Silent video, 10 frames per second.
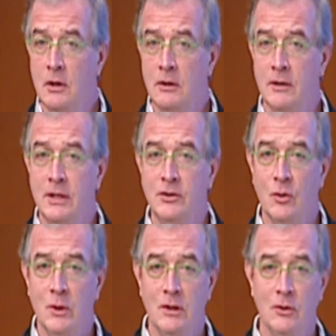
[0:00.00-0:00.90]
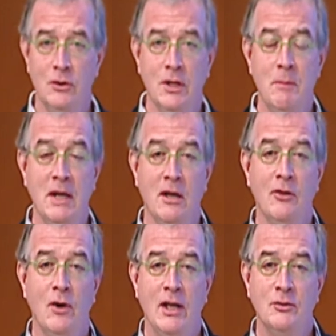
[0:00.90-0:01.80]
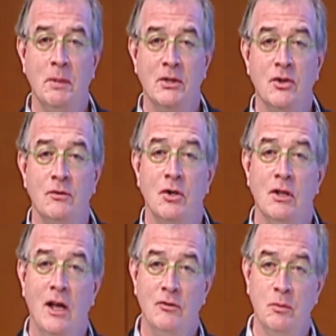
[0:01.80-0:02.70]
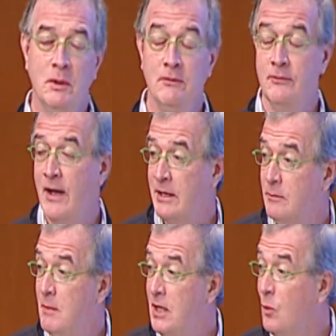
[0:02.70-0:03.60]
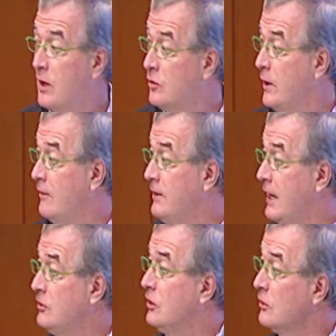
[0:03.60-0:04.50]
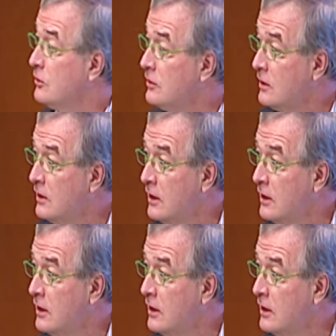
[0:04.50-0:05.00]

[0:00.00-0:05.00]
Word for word: the things that we learned in many other aspects of our lives, but in fact, in many ways, we have yet to learn